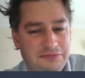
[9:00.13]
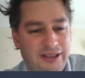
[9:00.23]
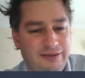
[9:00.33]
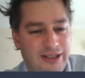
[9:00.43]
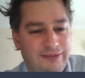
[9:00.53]

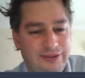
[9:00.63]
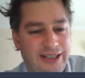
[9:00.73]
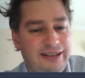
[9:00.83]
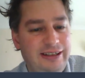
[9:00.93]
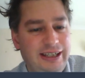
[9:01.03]
near enough
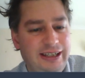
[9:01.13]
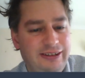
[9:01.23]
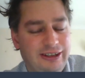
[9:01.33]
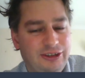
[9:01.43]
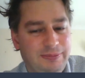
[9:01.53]
10
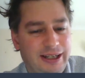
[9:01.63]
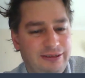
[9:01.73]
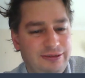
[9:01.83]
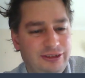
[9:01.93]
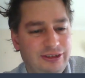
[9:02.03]
years, I
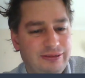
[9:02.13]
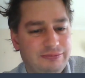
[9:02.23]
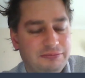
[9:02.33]
suppose.